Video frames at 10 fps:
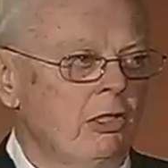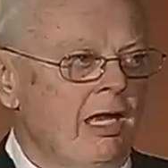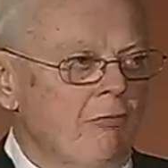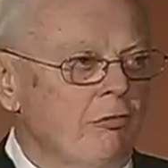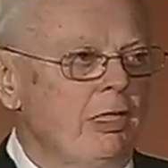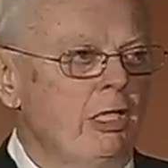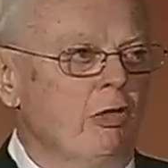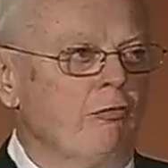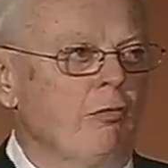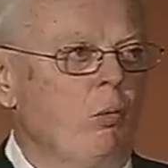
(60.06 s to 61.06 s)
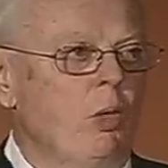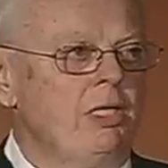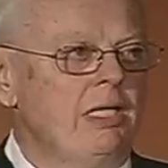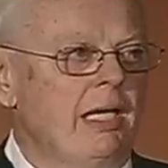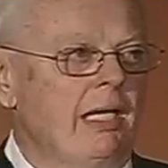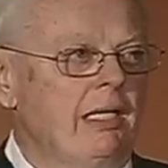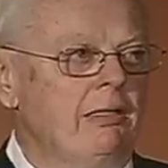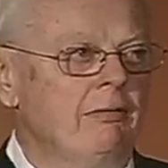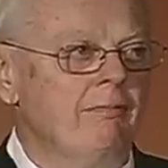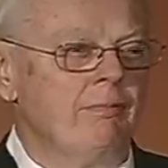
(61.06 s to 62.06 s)
Every year, for one day,
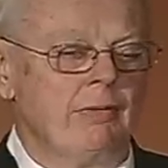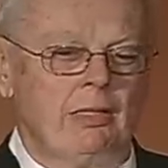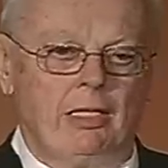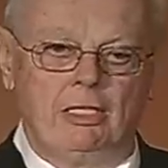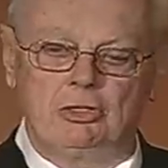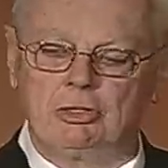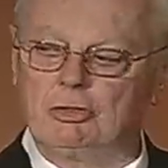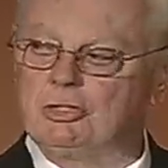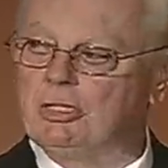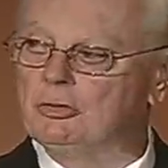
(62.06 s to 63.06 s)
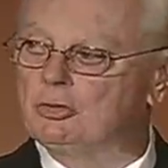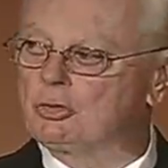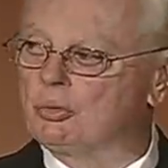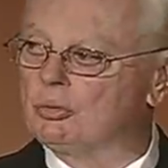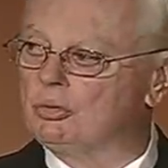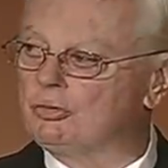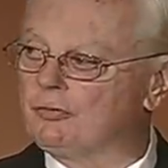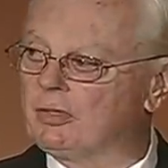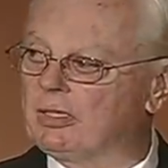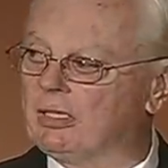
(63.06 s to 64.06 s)
Easter Seals Cruise
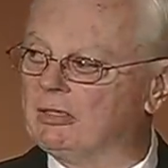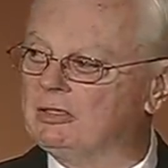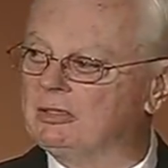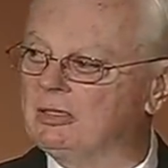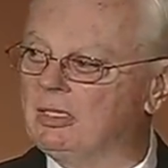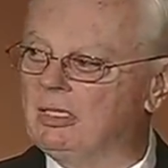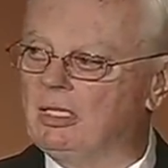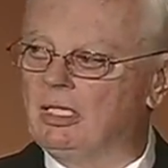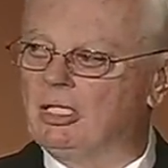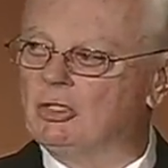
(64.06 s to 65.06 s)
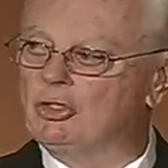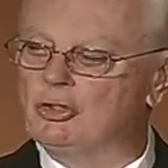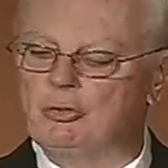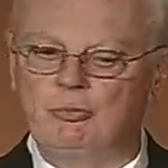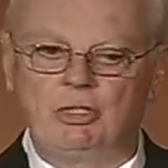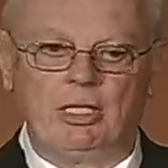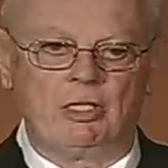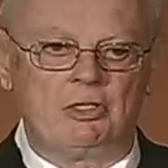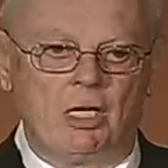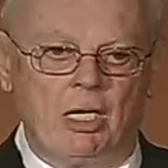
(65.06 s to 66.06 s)
for Kids consumes the
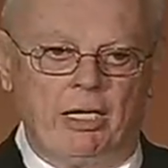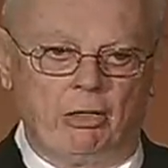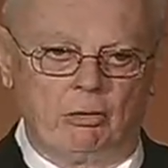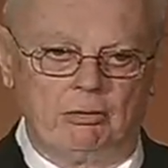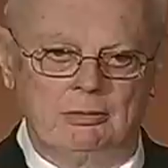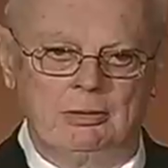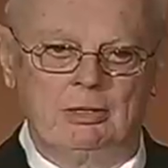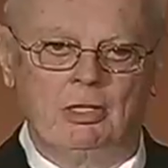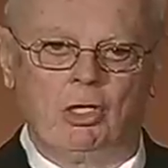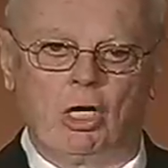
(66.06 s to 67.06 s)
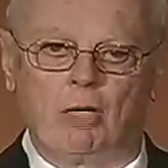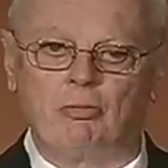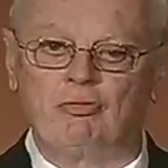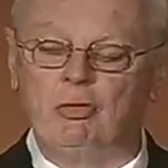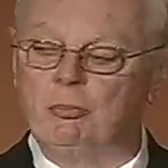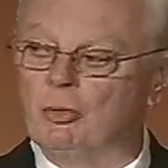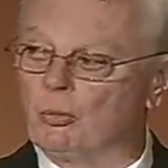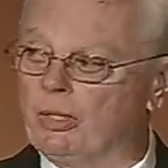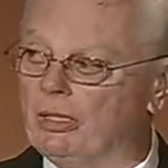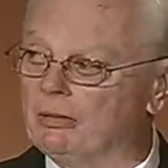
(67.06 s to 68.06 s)
entire Harborview
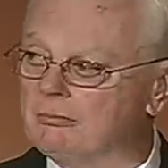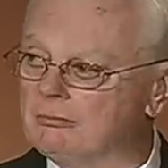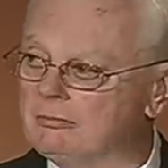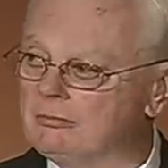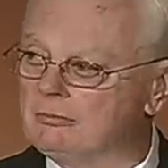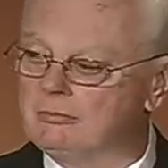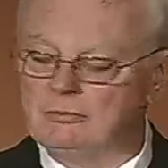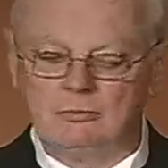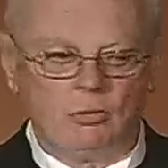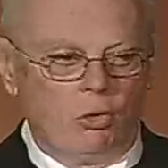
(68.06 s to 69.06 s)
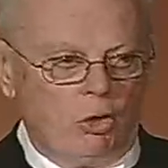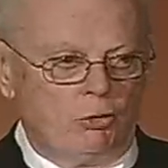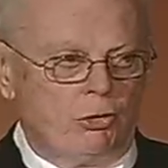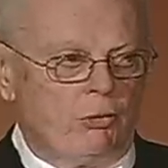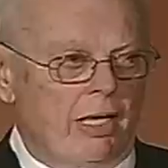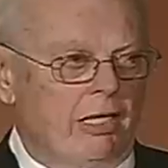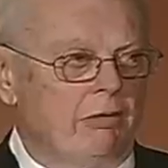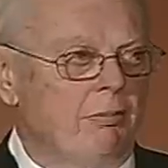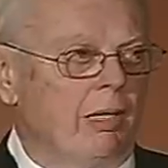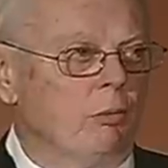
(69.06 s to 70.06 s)
Marina, all
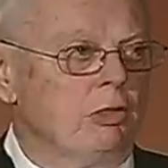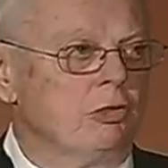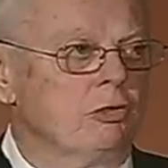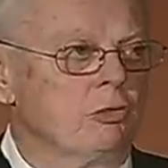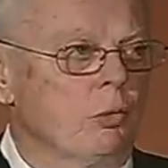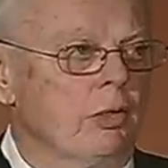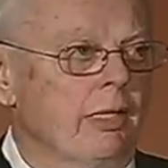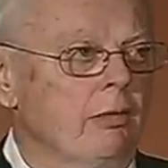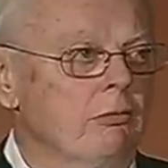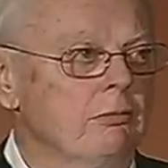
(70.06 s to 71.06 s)
donated by Richard Swirnow.